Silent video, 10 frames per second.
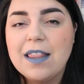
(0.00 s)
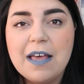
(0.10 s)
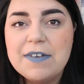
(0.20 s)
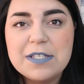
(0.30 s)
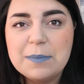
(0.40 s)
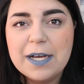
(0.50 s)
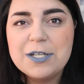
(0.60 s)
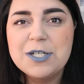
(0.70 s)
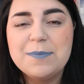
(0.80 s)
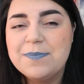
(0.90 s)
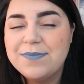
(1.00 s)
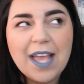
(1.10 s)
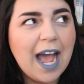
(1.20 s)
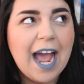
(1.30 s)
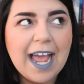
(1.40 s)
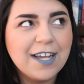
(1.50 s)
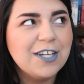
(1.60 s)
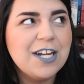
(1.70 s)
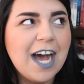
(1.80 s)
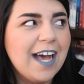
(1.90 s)
Love it so much. I
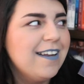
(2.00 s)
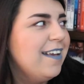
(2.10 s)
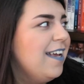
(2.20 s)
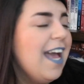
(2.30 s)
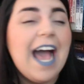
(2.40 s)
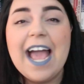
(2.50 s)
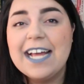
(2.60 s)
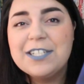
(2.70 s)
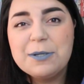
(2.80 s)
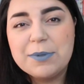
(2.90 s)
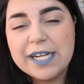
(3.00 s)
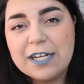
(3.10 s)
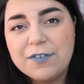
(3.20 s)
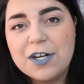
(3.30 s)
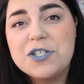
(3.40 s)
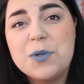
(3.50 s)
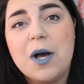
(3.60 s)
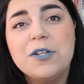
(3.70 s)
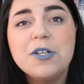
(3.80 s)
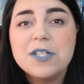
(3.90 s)
could not I had to do Brianna first. You
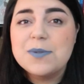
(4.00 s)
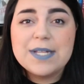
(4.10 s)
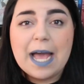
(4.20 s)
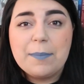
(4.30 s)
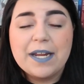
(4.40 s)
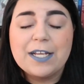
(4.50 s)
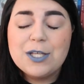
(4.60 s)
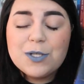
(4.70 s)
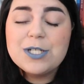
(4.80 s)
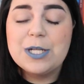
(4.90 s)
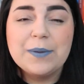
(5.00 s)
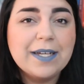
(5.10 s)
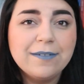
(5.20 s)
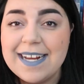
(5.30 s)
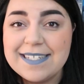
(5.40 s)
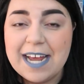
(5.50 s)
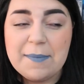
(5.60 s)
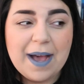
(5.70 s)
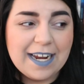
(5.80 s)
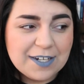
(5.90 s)
all knew this was happening. You just knew it. Next
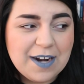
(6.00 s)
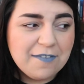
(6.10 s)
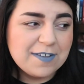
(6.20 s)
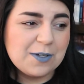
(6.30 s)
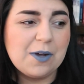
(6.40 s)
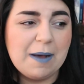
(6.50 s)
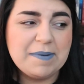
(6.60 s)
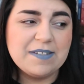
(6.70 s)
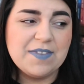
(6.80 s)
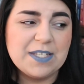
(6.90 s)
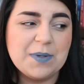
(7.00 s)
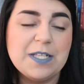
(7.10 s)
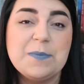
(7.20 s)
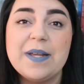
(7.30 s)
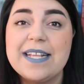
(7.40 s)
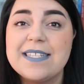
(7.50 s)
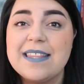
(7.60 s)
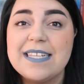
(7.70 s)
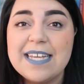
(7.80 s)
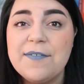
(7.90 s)
up, I don't have physical copies of these ones, but it's
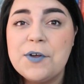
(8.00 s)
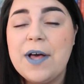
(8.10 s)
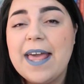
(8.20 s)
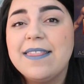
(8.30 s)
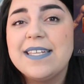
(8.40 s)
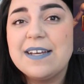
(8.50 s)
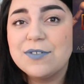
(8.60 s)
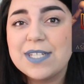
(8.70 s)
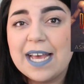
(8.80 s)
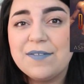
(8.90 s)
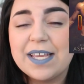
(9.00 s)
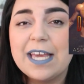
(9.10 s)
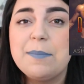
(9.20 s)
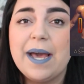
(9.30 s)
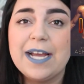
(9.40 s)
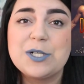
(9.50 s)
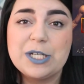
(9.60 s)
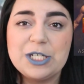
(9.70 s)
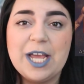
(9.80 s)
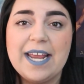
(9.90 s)
The Devil and The Devil's Advocate by
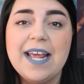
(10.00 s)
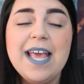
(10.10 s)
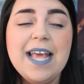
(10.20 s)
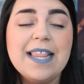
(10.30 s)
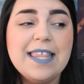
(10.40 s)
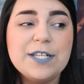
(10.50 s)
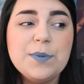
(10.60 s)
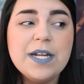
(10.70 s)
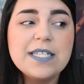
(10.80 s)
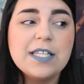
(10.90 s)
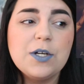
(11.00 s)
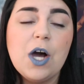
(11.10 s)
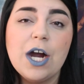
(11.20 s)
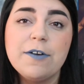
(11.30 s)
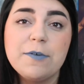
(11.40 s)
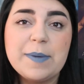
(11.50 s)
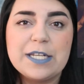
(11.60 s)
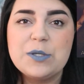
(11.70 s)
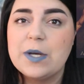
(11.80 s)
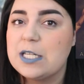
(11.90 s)
Ashley Jade. This one is a little hard for
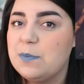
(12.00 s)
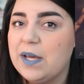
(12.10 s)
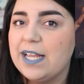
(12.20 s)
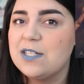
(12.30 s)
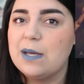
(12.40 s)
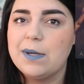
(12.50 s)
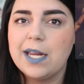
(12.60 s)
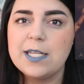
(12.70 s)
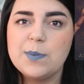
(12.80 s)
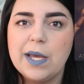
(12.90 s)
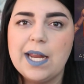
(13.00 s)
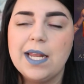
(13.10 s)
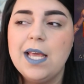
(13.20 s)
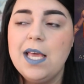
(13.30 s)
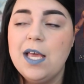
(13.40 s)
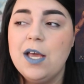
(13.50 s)
me to explain, so I'm going to explain it